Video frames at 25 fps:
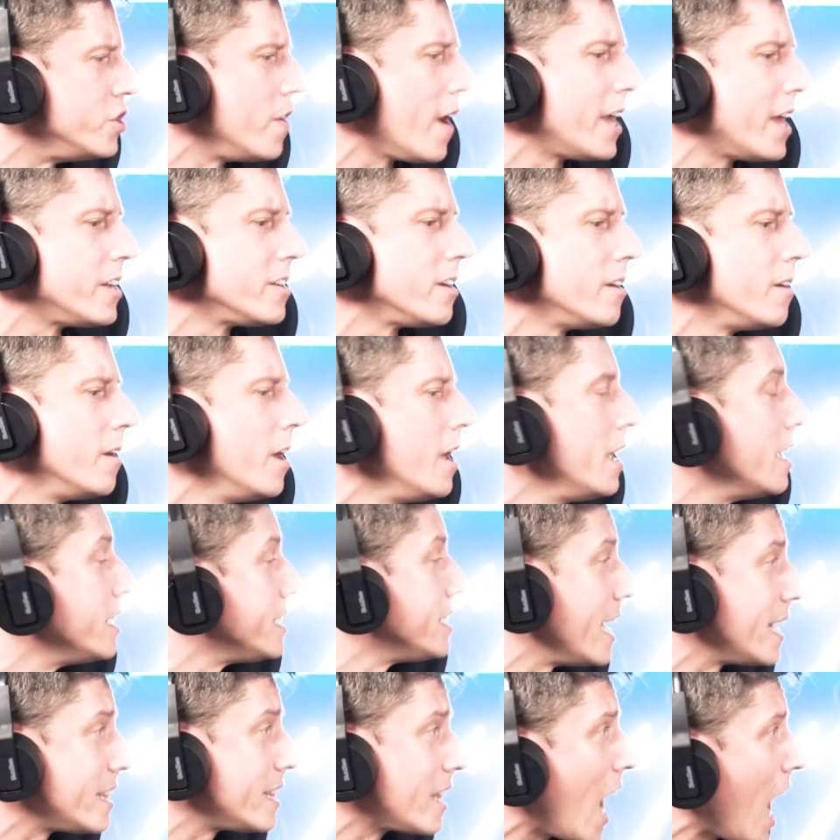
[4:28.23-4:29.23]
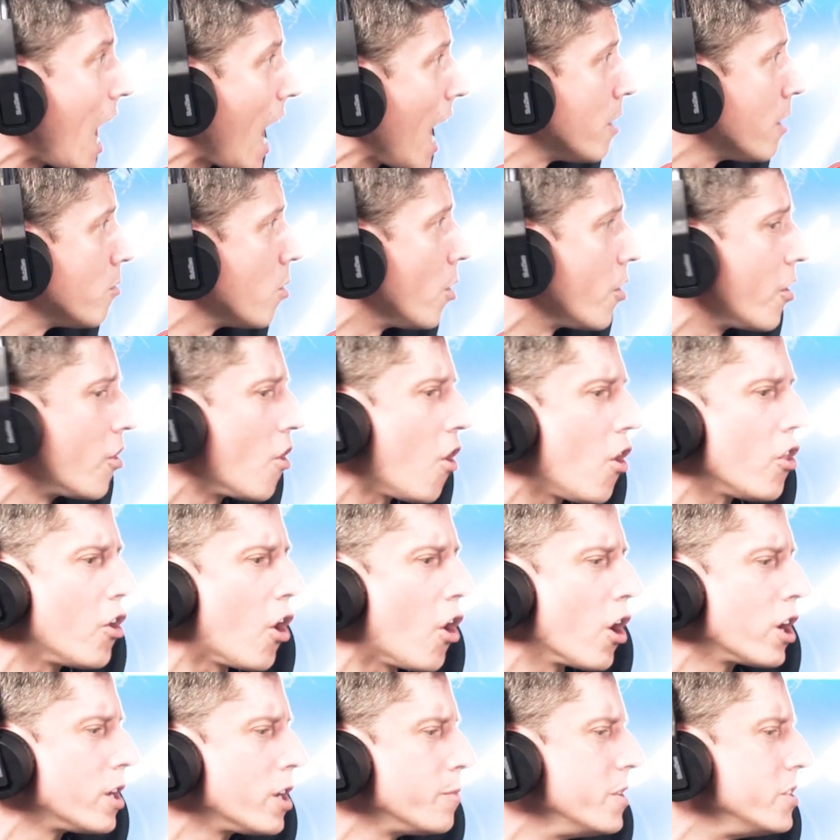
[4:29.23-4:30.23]
You had to take the high road and all the
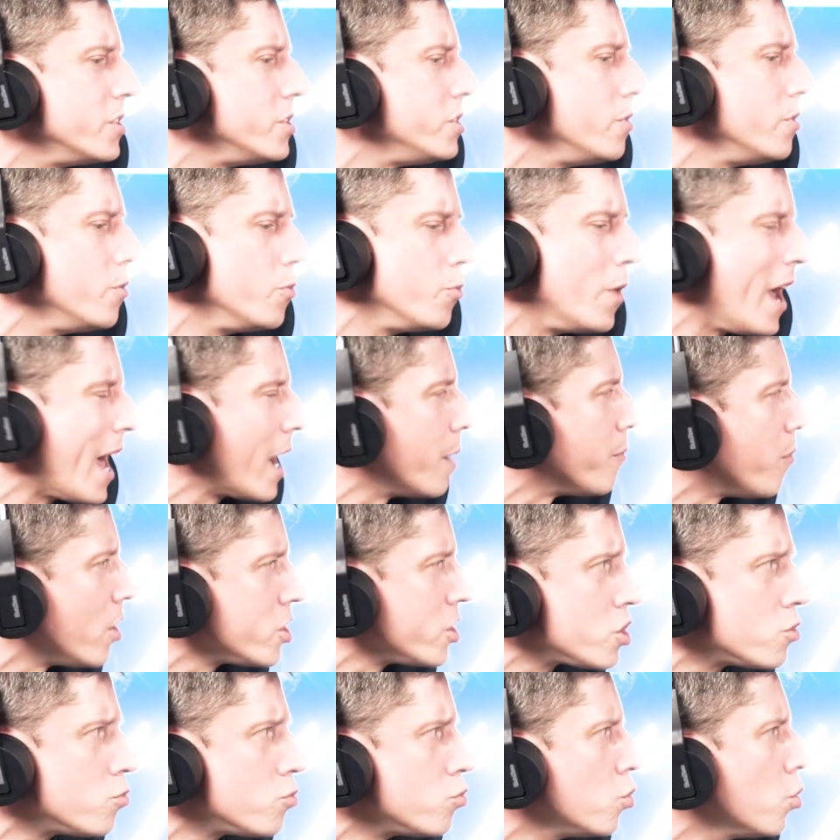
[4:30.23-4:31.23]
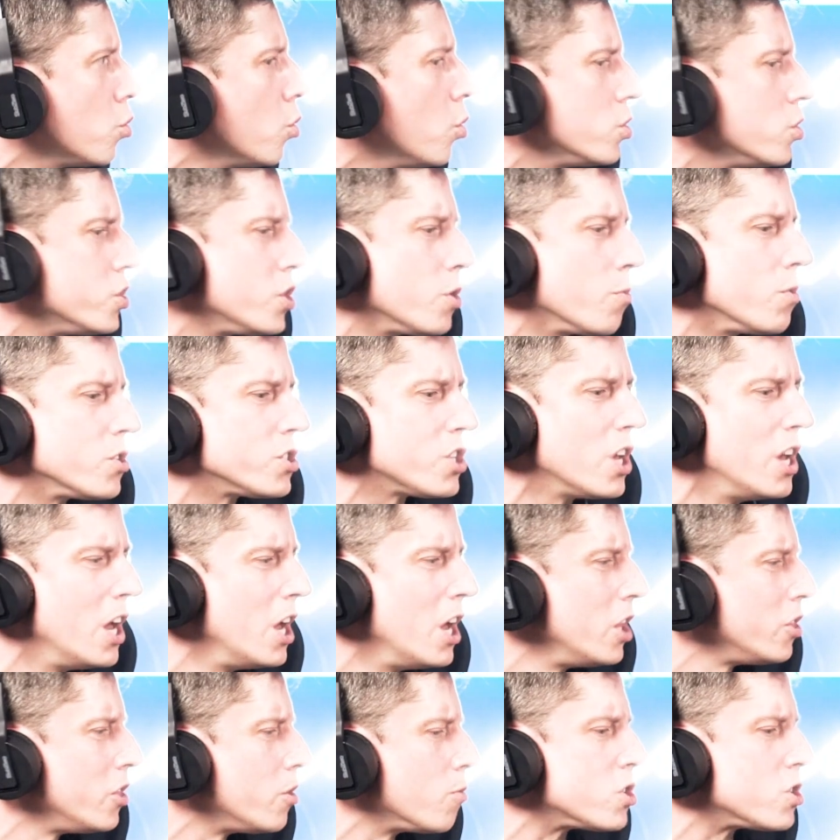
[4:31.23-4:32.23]
arguments. We had a bunch of rules. There
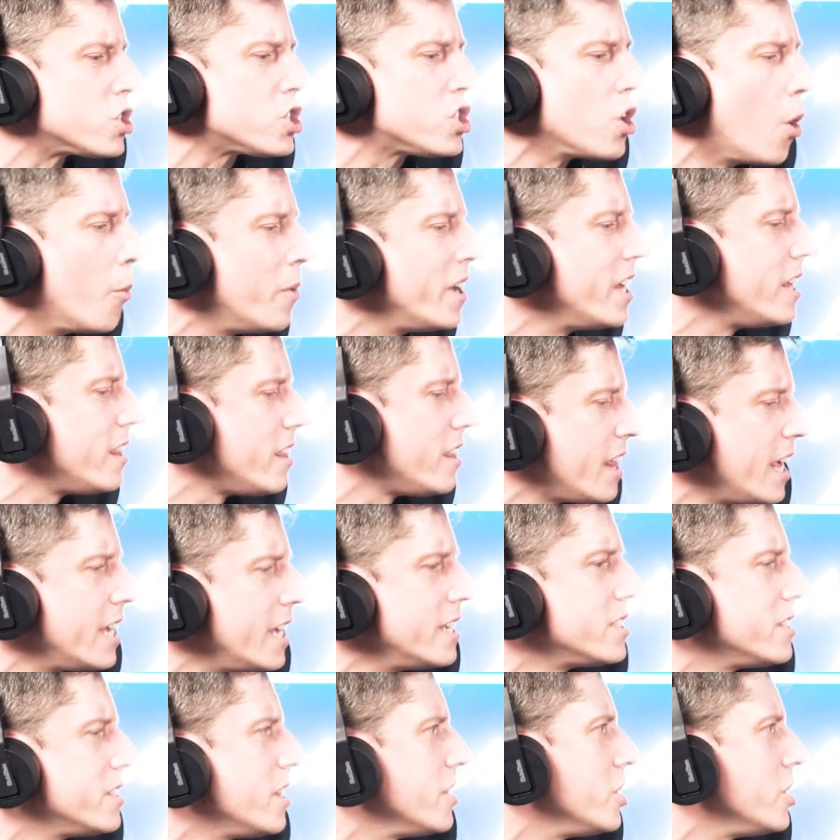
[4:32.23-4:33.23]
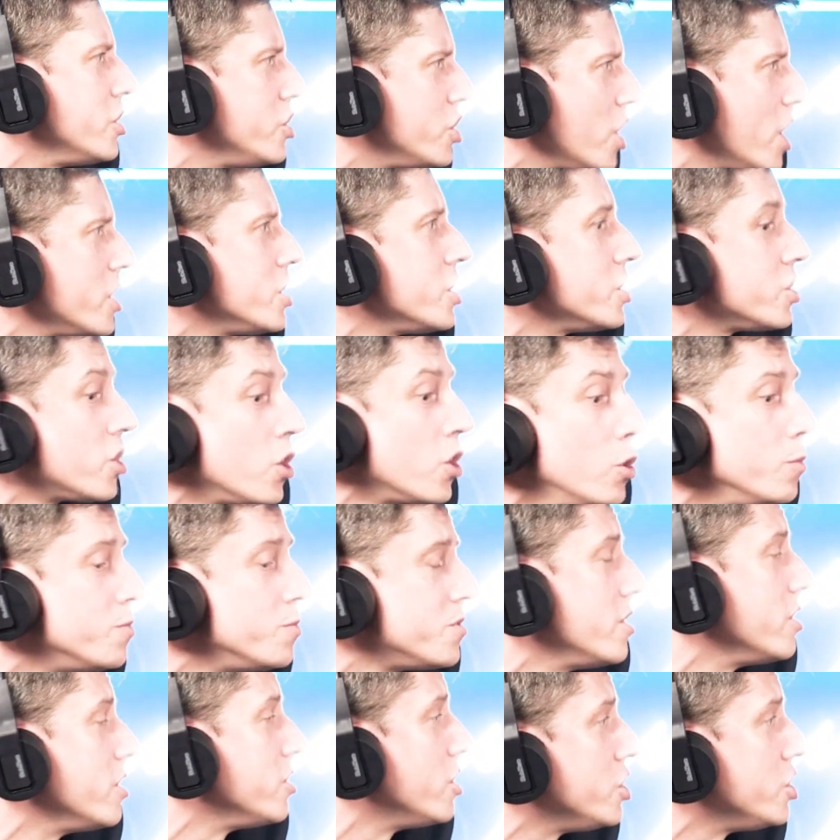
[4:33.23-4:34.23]
were so many things that the judges,
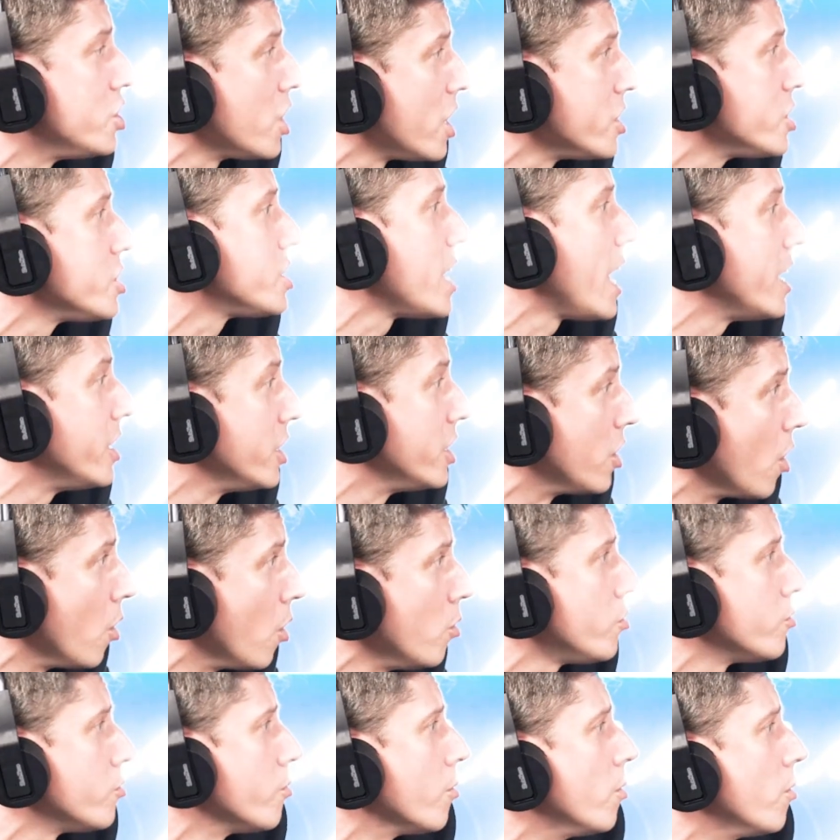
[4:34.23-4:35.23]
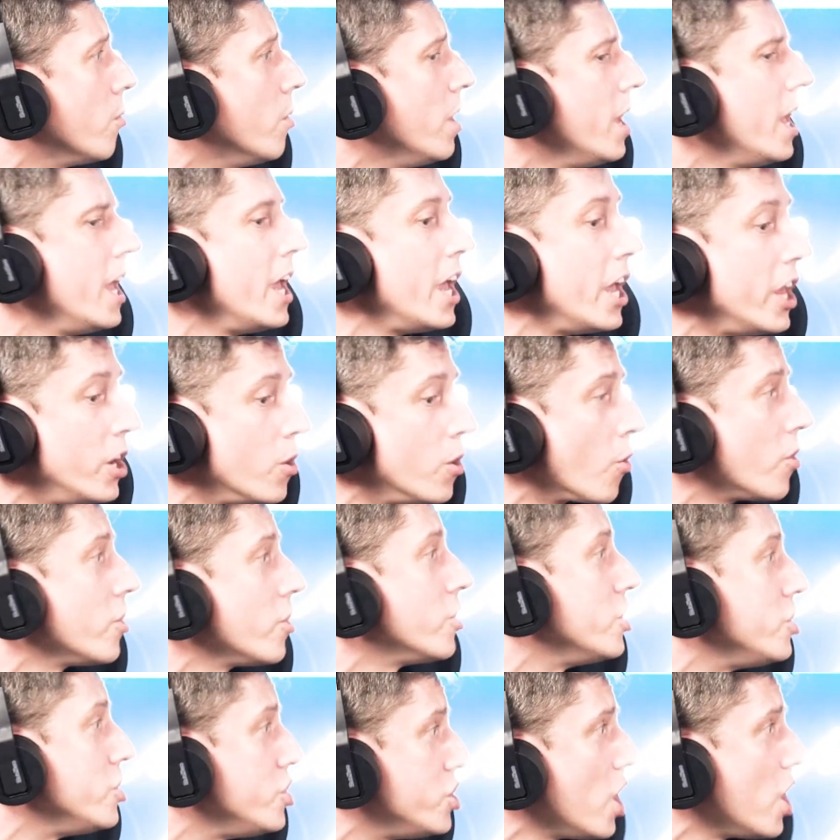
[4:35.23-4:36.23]
hoops that the judges had to go through in order
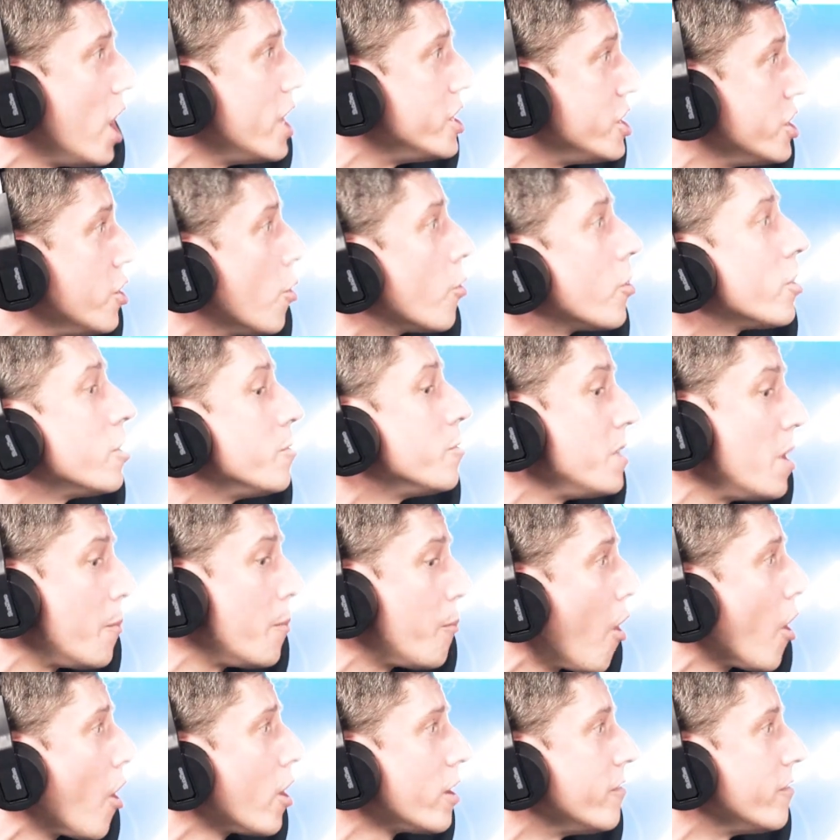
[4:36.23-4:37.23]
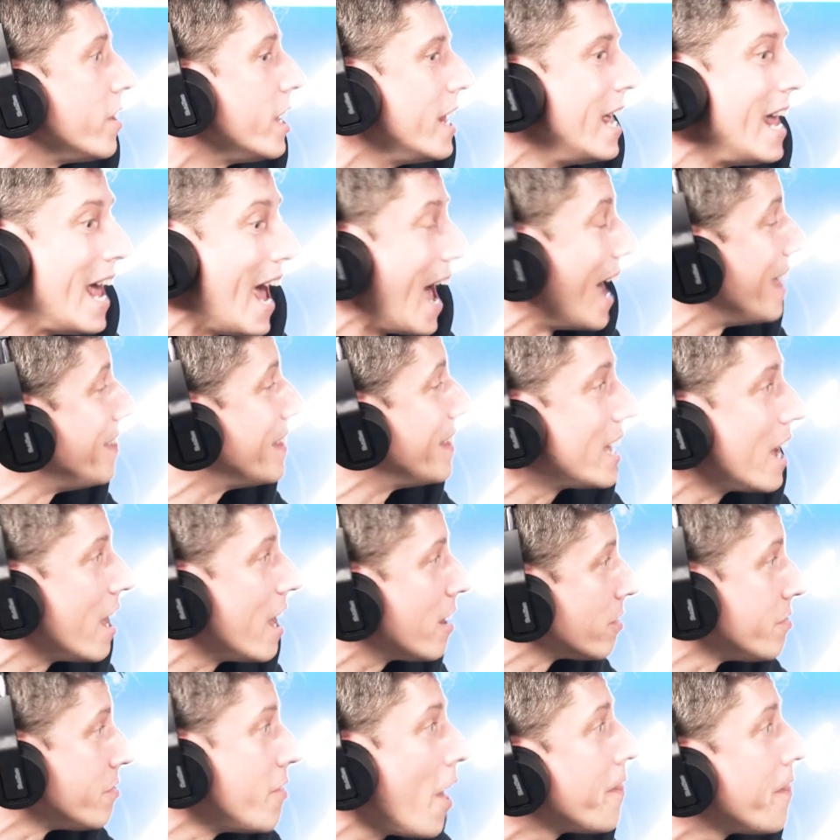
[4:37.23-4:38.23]
to judge, in order to be a part of it. And they
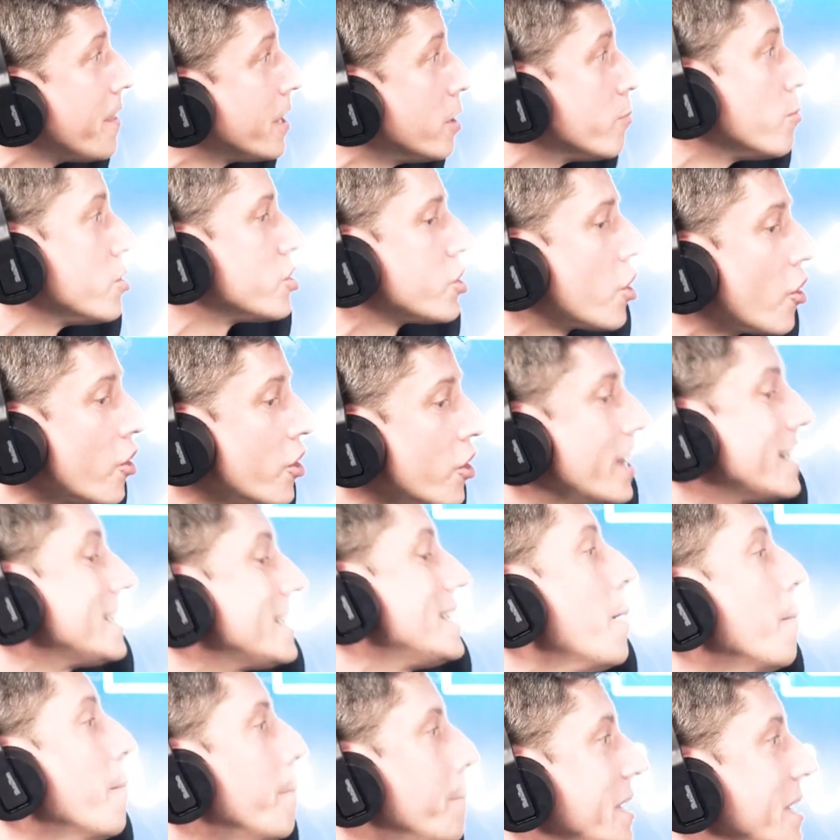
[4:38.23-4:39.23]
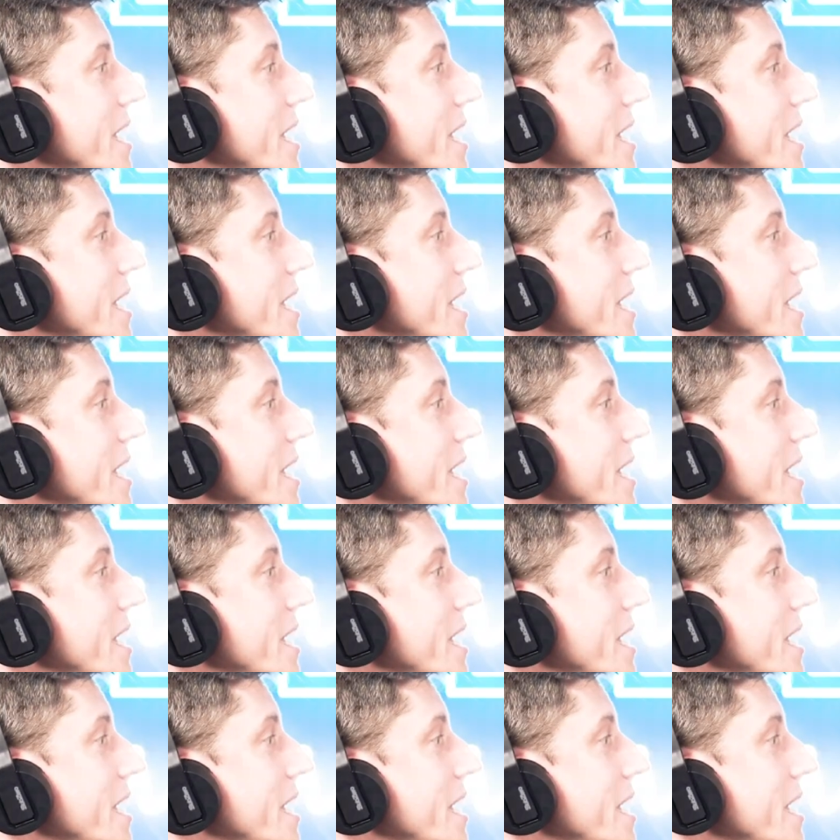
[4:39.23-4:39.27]
got nothing in return except